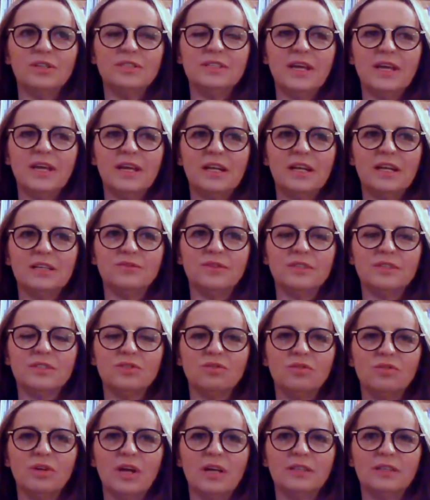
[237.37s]
CNS
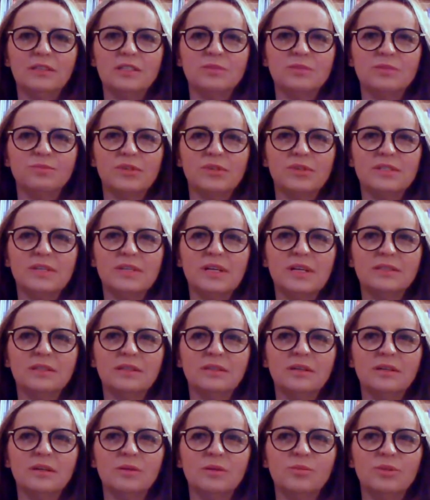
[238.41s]
vasculitis present a
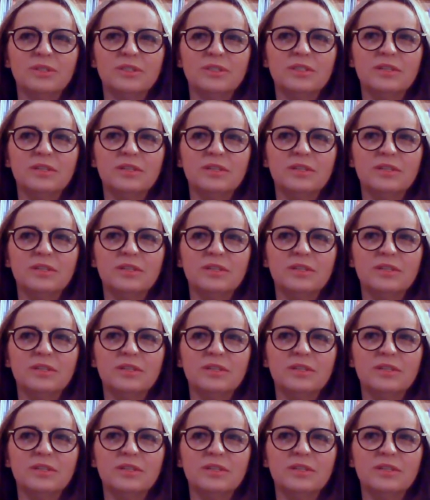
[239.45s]
little bit